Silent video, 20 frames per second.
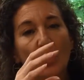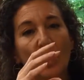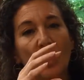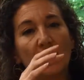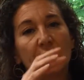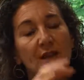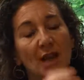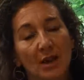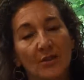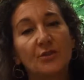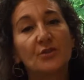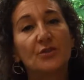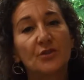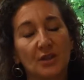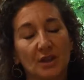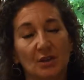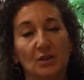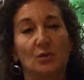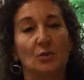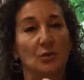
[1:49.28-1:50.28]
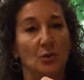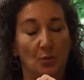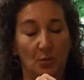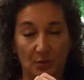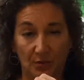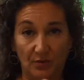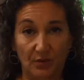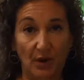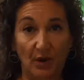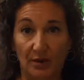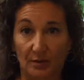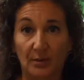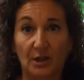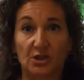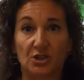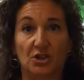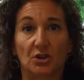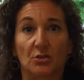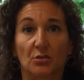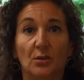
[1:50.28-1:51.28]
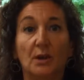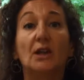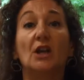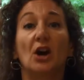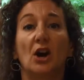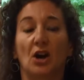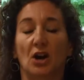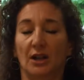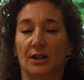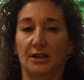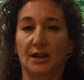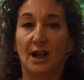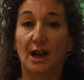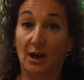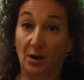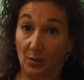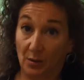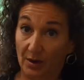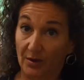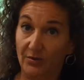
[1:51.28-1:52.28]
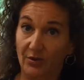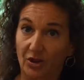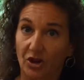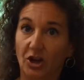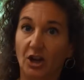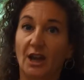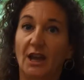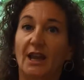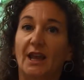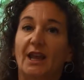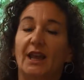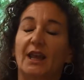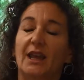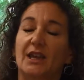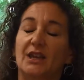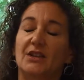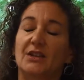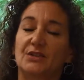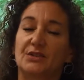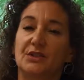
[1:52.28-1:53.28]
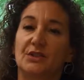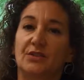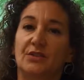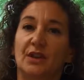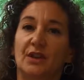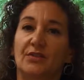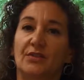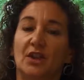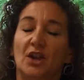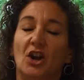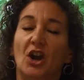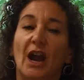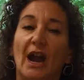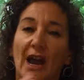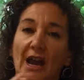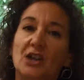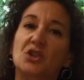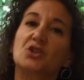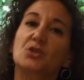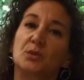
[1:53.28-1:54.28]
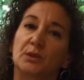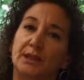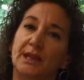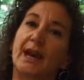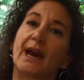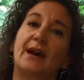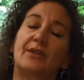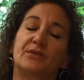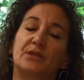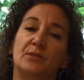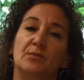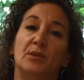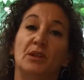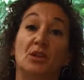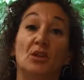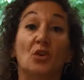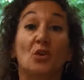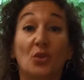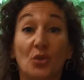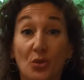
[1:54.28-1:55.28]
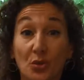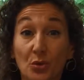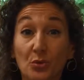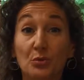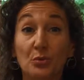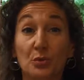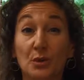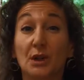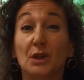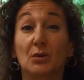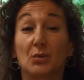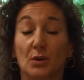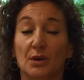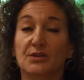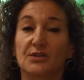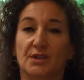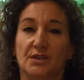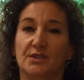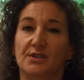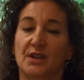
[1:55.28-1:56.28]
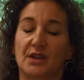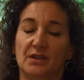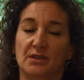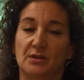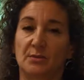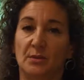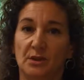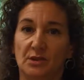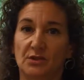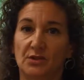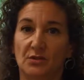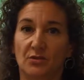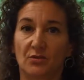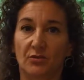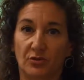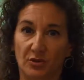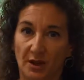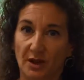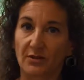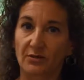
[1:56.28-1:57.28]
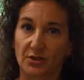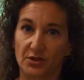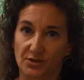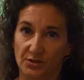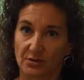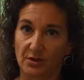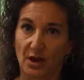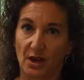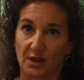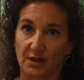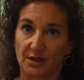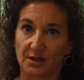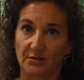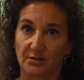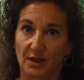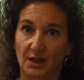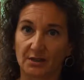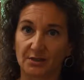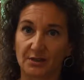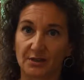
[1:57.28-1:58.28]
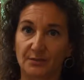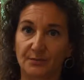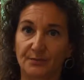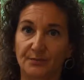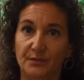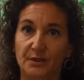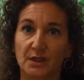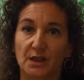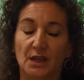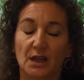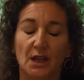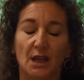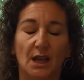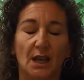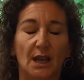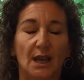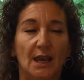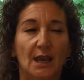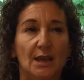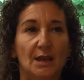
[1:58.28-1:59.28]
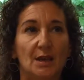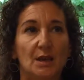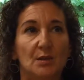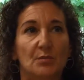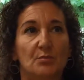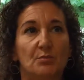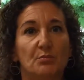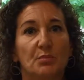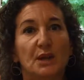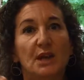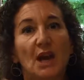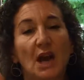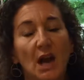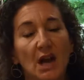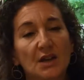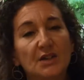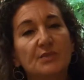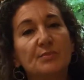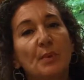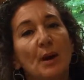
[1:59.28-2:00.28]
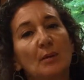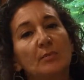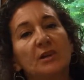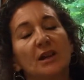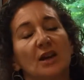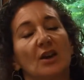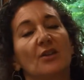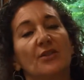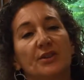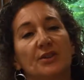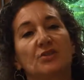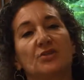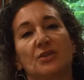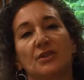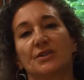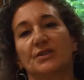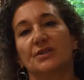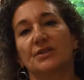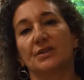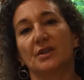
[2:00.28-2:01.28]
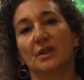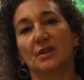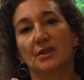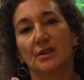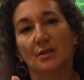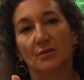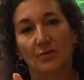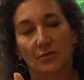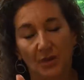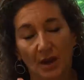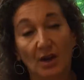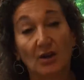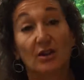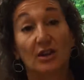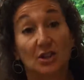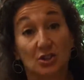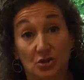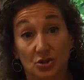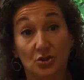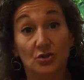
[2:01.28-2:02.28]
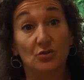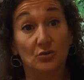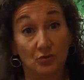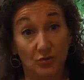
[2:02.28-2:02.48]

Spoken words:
Another thing that we very much agree on, however, is that there actually have to be 3 risk assessments for every zoonotic event. Because public health interests vary